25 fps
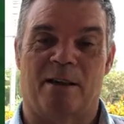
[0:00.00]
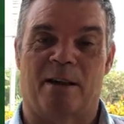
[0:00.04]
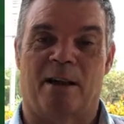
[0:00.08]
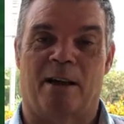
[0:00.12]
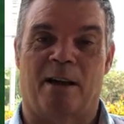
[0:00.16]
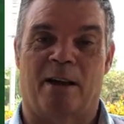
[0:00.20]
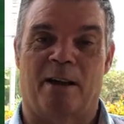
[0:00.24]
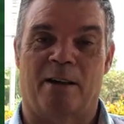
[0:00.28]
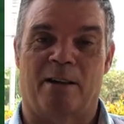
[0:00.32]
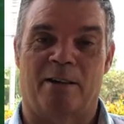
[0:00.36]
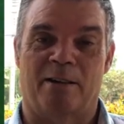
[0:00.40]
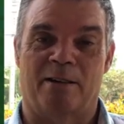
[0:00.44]

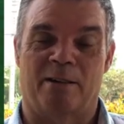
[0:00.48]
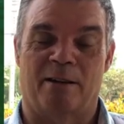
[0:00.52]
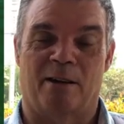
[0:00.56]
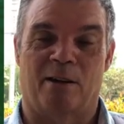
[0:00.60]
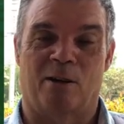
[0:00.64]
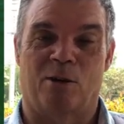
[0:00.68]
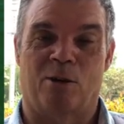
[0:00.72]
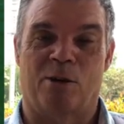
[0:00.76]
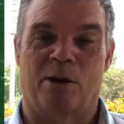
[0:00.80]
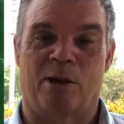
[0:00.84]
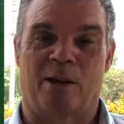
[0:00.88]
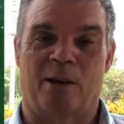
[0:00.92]
And
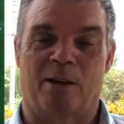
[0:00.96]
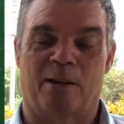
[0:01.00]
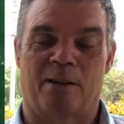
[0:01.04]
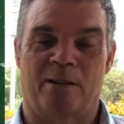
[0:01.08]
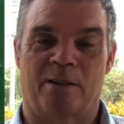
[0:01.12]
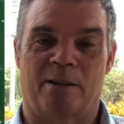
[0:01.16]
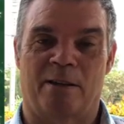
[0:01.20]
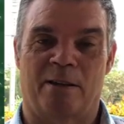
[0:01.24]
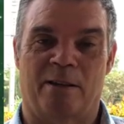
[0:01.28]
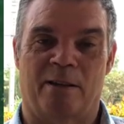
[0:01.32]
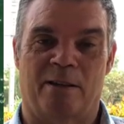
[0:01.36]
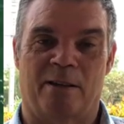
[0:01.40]
looking at
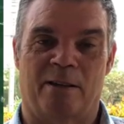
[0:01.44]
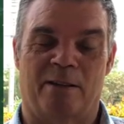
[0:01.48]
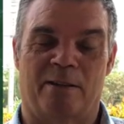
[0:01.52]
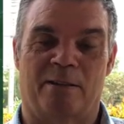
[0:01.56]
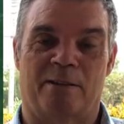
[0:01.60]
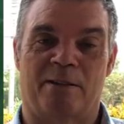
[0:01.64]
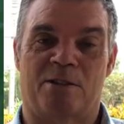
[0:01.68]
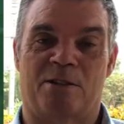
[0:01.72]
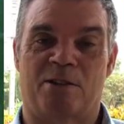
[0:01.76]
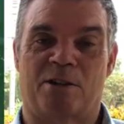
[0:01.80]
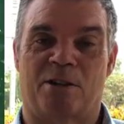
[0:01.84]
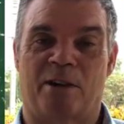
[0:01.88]
the
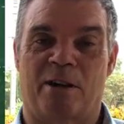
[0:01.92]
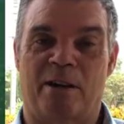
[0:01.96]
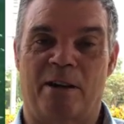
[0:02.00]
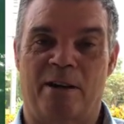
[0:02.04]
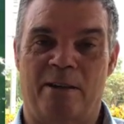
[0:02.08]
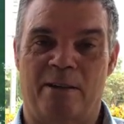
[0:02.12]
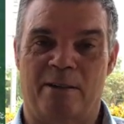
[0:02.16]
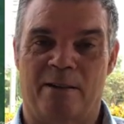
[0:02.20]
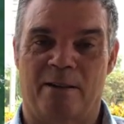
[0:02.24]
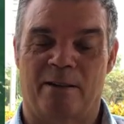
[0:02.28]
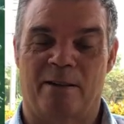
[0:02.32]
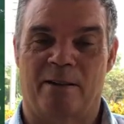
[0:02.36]

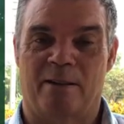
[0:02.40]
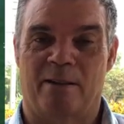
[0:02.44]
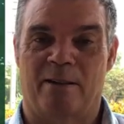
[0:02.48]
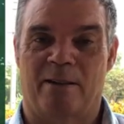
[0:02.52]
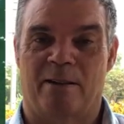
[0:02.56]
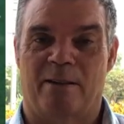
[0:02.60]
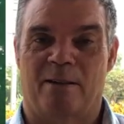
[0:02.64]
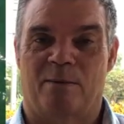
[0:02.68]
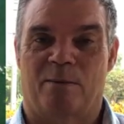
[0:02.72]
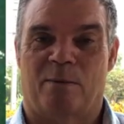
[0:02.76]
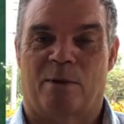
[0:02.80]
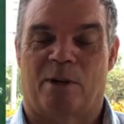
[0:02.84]
screen,
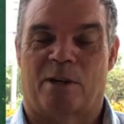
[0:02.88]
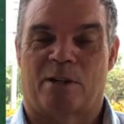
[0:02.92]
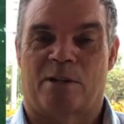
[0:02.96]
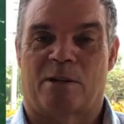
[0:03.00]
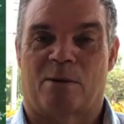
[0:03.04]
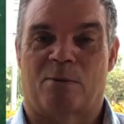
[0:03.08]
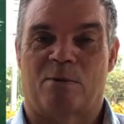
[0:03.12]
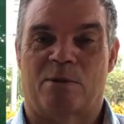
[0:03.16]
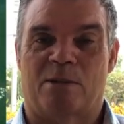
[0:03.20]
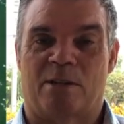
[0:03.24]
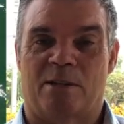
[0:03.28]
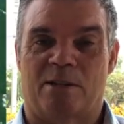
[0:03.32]
because
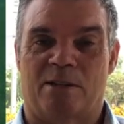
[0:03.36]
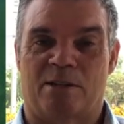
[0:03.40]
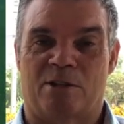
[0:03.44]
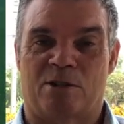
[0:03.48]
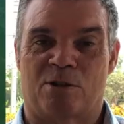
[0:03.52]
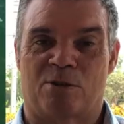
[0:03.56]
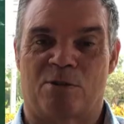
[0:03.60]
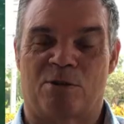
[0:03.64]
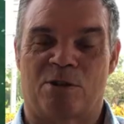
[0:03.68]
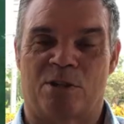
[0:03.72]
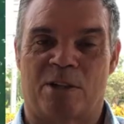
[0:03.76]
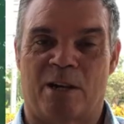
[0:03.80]
I was in the
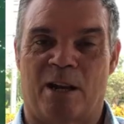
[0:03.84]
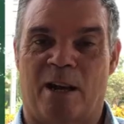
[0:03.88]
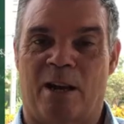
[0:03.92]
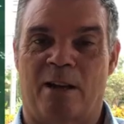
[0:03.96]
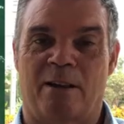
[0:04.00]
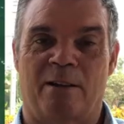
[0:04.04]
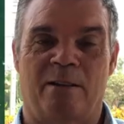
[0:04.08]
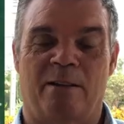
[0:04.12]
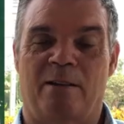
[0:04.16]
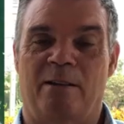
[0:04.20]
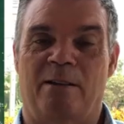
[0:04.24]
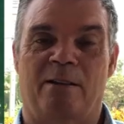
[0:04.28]

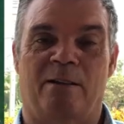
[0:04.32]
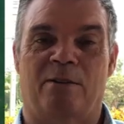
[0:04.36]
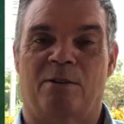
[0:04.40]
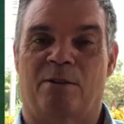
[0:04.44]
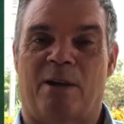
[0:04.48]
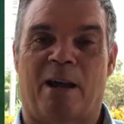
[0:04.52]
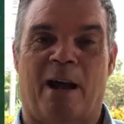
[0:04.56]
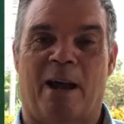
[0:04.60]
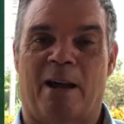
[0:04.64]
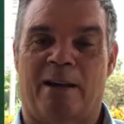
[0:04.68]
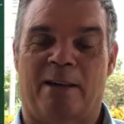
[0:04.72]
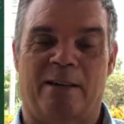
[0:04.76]
sunshine, you
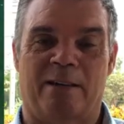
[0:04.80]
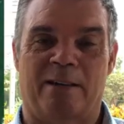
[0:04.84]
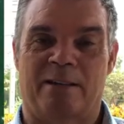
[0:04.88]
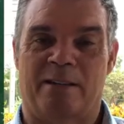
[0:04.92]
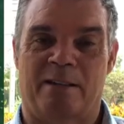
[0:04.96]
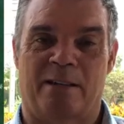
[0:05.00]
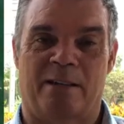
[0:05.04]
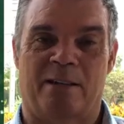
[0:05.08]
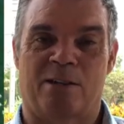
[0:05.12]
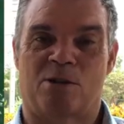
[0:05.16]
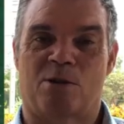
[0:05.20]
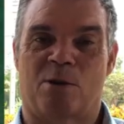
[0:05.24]
could hardly
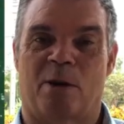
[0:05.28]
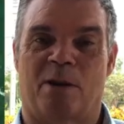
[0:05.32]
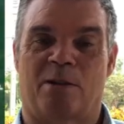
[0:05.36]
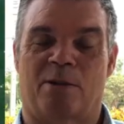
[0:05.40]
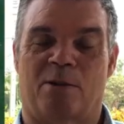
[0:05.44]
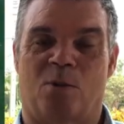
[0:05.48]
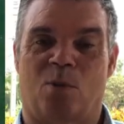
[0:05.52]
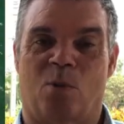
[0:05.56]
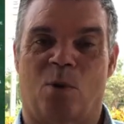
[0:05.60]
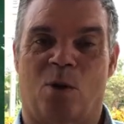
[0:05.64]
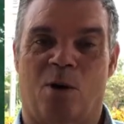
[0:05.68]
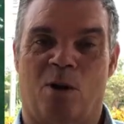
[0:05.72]
see it, so I had
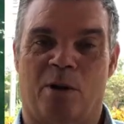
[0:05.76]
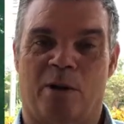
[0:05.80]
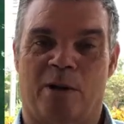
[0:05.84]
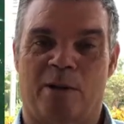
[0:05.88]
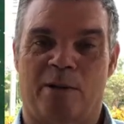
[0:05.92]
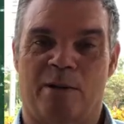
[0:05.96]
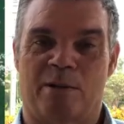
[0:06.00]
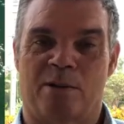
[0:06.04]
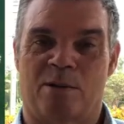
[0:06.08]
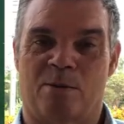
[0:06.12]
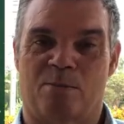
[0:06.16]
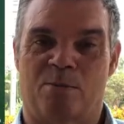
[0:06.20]
to walk
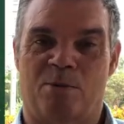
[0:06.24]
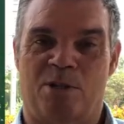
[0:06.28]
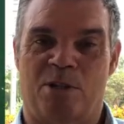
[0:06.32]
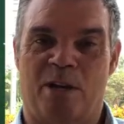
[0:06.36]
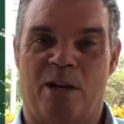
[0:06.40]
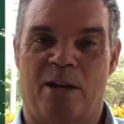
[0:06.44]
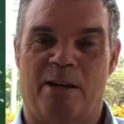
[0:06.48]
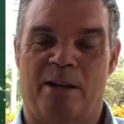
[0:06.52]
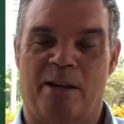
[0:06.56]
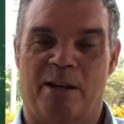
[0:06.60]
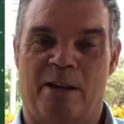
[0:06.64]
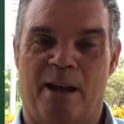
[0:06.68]
into some
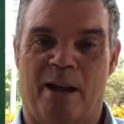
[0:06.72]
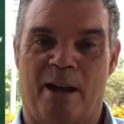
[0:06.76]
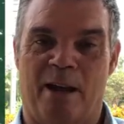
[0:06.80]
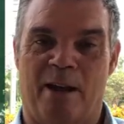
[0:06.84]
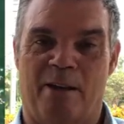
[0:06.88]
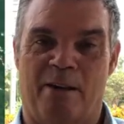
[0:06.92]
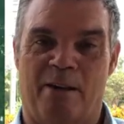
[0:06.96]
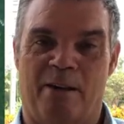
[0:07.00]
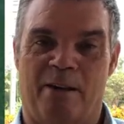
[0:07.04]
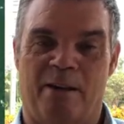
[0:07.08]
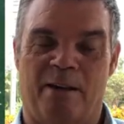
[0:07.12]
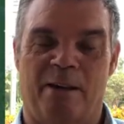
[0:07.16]
shaded
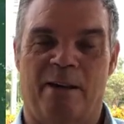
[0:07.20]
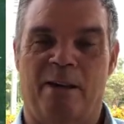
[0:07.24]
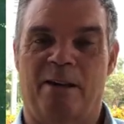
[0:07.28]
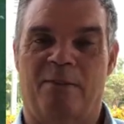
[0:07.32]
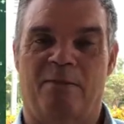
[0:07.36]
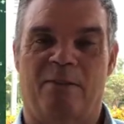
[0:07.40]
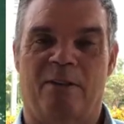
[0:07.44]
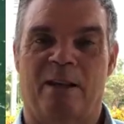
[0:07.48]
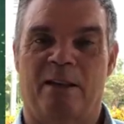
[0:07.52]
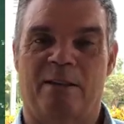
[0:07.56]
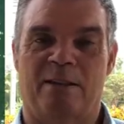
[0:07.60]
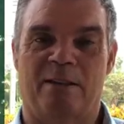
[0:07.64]
area, and
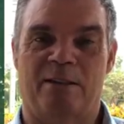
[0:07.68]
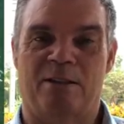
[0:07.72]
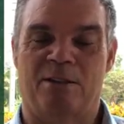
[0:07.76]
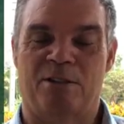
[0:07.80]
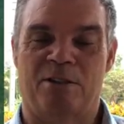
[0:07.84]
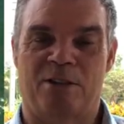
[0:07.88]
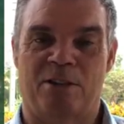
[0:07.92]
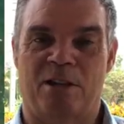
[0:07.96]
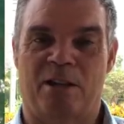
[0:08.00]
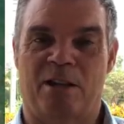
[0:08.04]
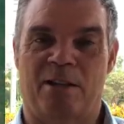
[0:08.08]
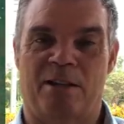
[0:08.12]
even then in the
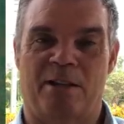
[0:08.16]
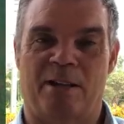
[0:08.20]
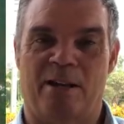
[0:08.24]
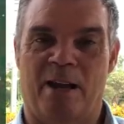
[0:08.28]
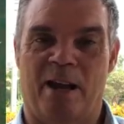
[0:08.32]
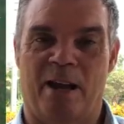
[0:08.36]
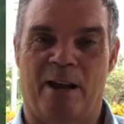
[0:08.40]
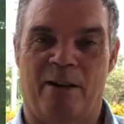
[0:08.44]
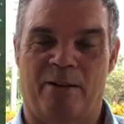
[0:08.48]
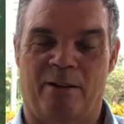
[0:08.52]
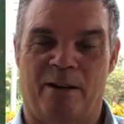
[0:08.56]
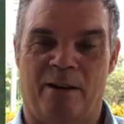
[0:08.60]
shaded
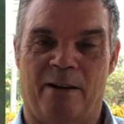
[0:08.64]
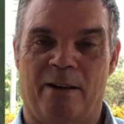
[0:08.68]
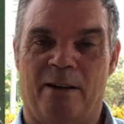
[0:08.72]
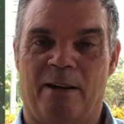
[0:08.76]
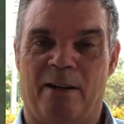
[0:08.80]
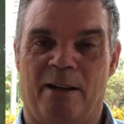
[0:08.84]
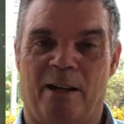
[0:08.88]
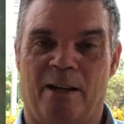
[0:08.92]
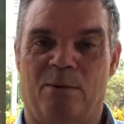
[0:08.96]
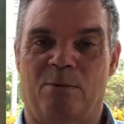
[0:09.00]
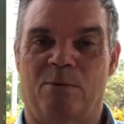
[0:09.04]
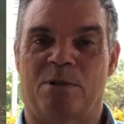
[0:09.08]
area,
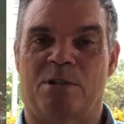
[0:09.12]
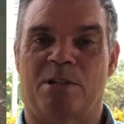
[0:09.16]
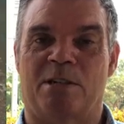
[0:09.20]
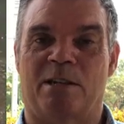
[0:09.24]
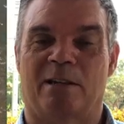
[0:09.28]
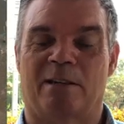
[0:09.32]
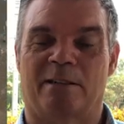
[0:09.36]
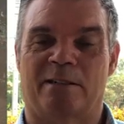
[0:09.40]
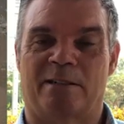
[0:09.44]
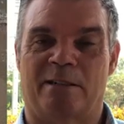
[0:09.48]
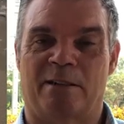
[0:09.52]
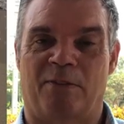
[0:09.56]
it was
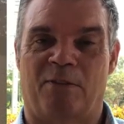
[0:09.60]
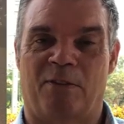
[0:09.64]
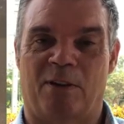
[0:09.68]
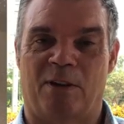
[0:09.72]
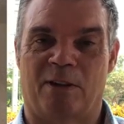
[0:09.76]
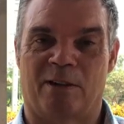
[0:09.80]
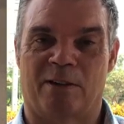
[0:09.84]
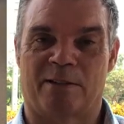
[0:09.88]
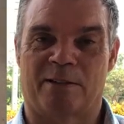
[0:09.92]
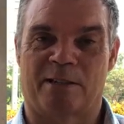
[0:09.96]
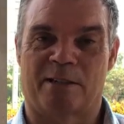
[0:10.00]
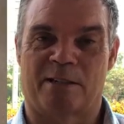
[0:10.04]
still
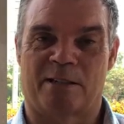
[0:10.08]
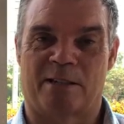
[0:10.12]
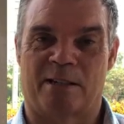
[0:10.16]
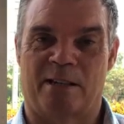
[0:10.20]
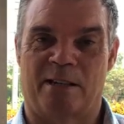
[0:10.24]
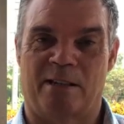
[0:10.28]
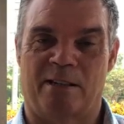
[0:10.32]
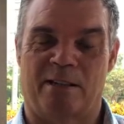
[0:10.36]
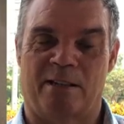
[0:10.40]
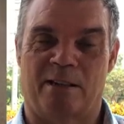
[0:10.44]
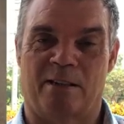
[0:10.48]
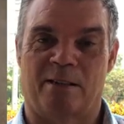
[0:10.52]
difficult to
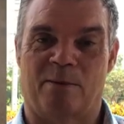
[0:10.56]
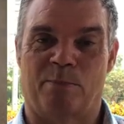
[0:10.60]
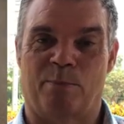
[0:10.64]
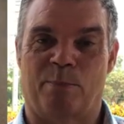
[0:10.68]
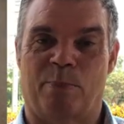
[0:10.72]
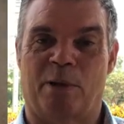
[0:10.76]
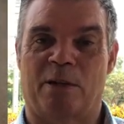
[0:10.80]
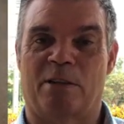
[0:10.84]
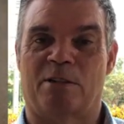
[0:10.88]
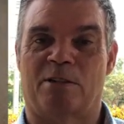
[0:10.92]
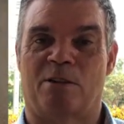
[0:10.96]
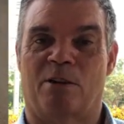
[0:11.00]
see the
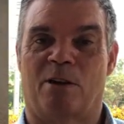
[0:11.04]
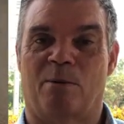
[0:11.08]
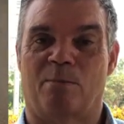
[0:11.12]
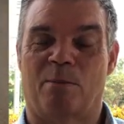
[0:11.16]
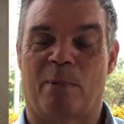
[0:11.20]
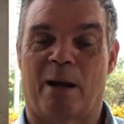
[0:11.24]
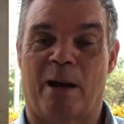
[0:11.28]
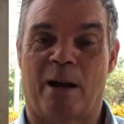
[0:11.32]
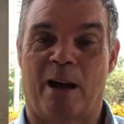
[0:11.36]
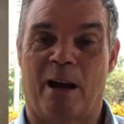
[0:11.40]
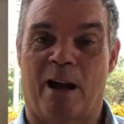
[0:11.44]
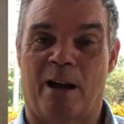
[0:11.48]
picture on
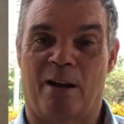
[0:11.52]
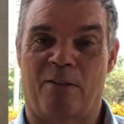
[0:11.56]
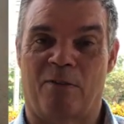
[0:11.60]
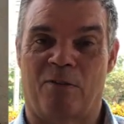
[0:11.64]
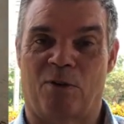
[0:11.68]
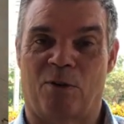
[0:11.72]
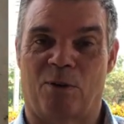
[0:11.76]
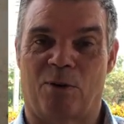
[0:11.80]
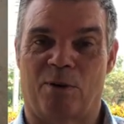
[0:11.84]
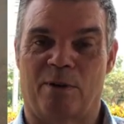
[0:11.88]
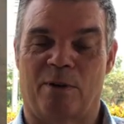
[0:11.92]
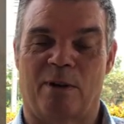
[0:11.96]
my
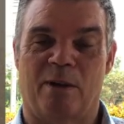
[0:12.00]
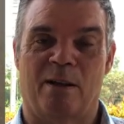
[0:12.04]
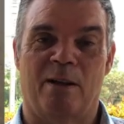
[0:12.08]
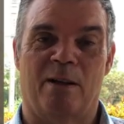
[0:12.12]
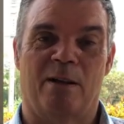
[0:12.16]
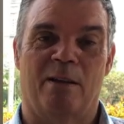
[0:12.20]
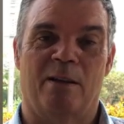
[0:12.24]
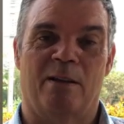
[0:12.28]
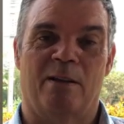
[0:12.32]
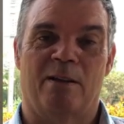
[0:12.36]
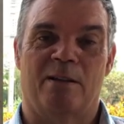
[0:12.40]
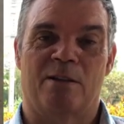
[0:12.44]
iPhone.
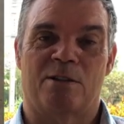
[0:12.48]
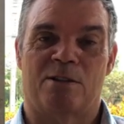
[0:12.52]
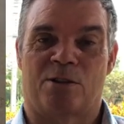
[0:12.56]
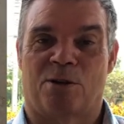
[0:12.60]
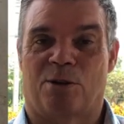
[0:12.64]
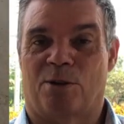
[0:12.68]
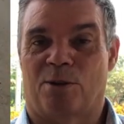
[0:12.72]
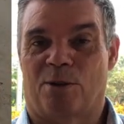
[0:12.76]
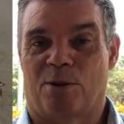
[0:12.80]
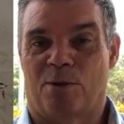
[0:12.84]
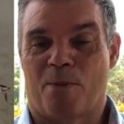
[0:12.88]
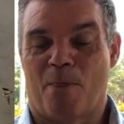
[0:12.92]

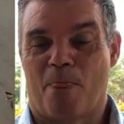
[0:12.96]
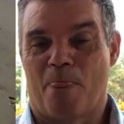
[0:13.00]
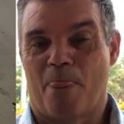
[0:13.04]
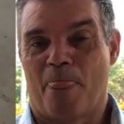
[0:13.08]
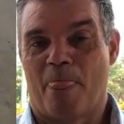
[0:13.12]
So